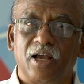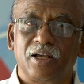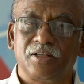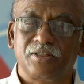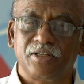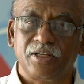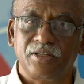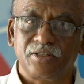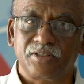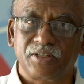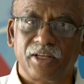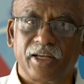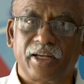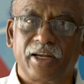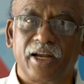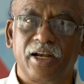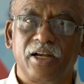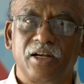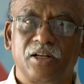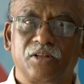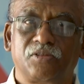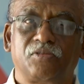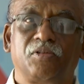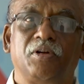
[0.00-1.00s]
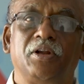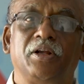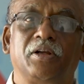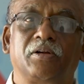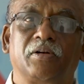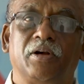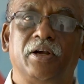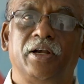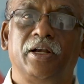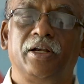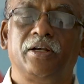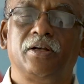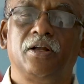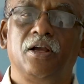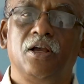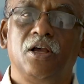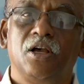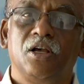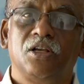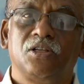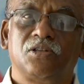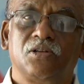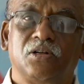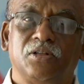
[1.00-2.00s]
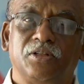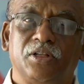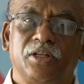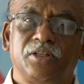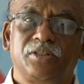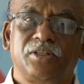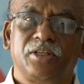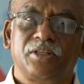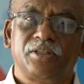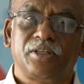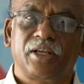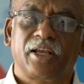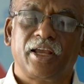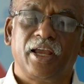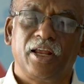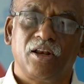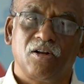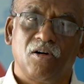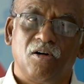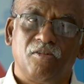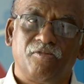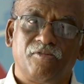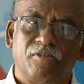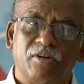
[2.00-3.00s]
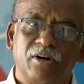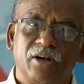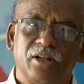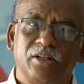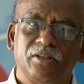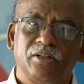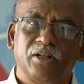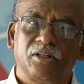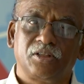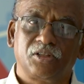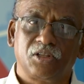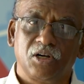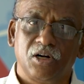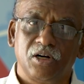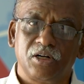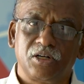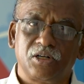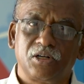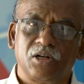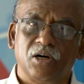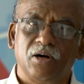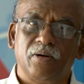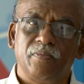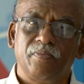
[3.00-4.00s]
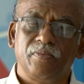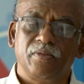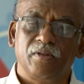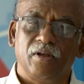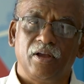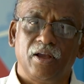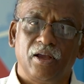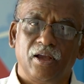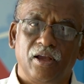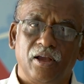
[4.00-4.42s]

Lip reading: as a second 3 credit. So this is again offered in the 3rd term